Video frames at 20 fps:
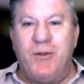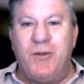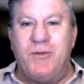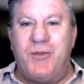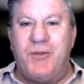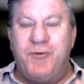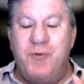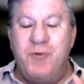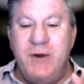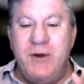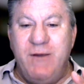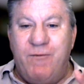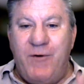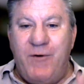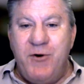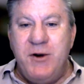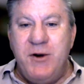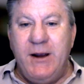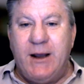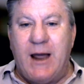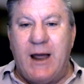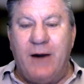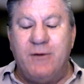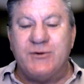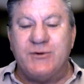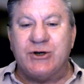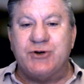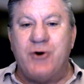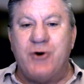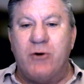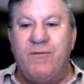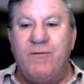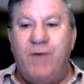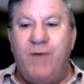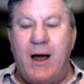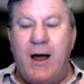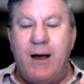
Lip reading: three very kind of strong